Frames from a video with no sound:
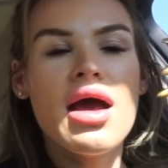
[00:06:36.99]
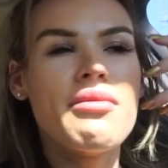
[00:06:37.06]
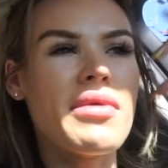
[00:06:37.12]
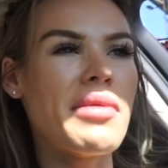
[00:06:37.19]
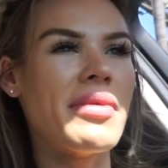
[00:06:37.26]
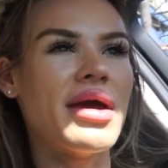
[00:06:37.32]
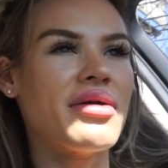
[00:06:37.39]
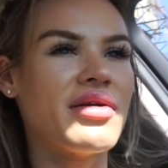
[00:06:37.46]
I
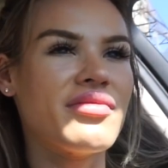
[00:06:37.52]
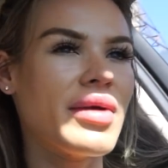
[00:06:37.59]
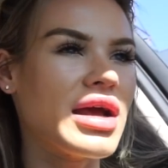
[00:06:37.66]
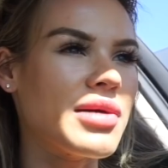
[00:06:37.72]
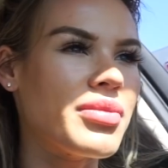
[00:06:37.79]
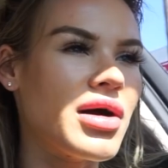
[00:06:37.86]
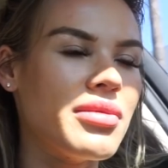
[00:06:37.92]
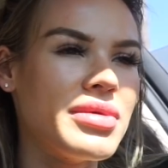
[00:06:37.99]
mean, I have
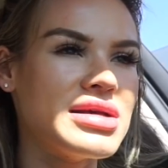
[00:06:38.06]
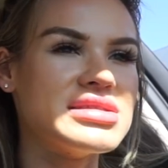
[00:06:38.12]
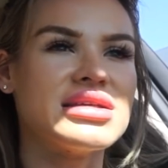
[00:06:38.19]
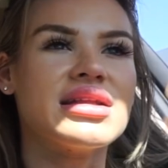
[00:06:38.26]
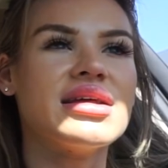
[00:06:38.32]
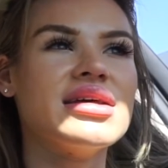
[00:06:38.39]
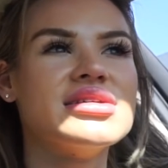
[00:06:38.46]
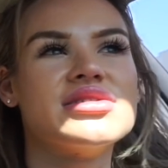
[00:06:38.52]
makeup on
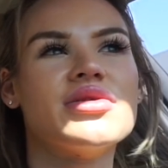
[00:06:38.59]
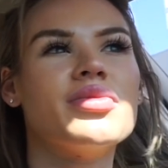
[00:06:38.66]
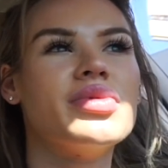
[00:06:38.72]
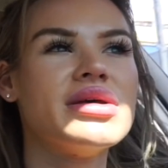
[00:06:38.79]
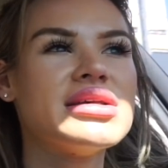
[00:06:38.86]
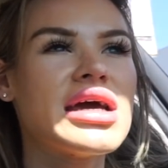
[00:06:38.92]
basically, so please,